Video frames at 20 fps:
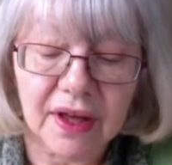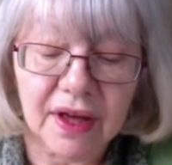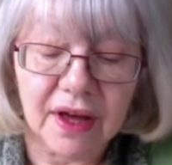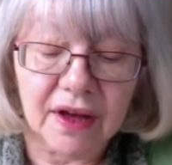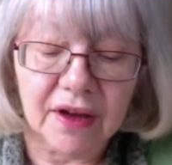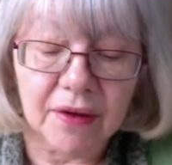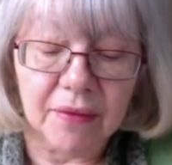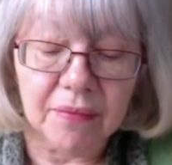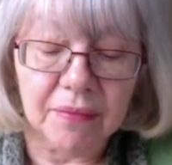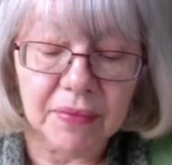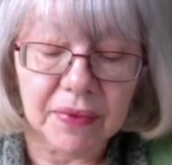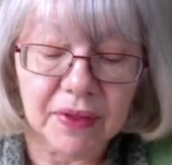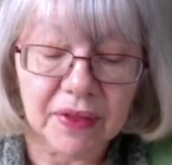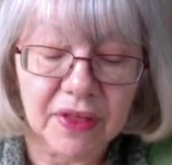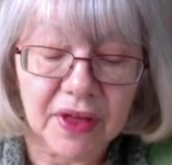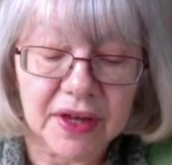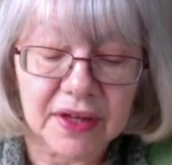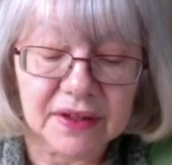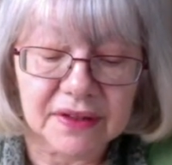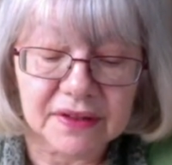
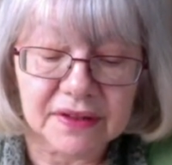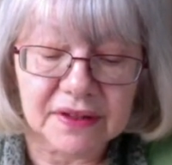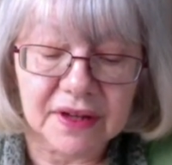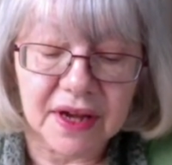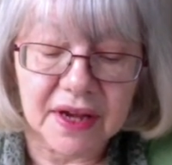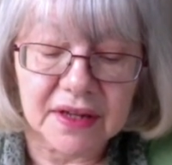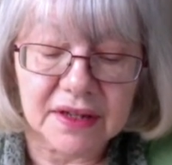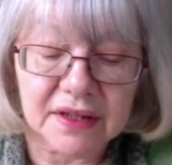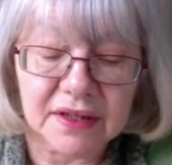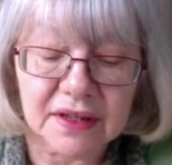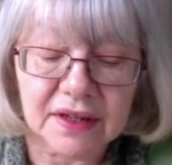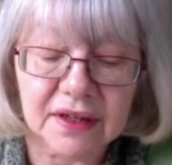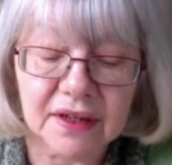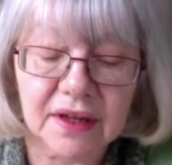they said